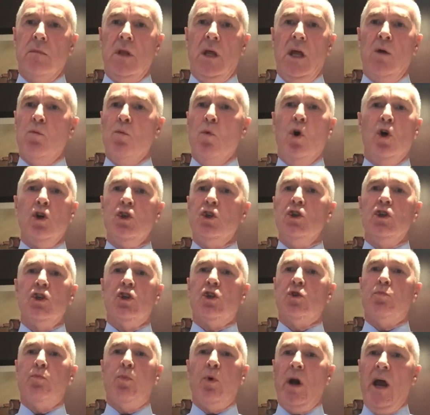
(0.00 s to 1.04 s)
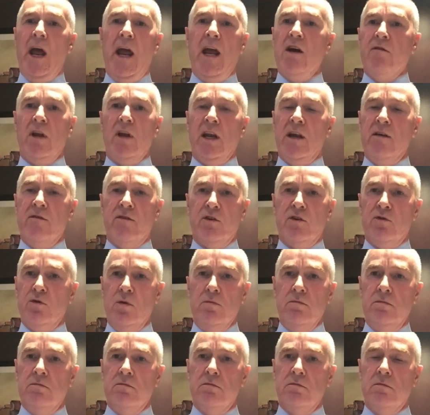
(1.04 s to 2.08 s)
It wasn't a spray of a living
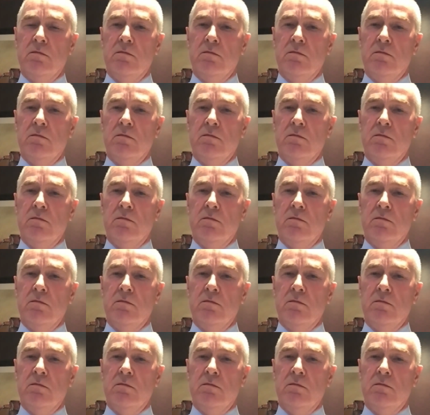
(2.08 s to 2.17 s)
room.